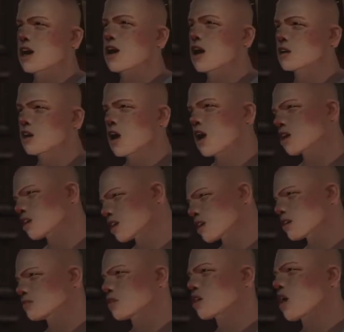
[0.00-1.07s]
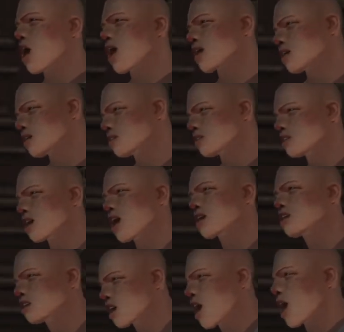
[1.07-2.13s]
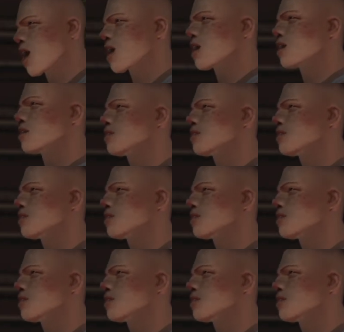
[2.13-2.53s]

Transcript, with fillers: Yeah, well, he keeps quiet. He's kind of shy.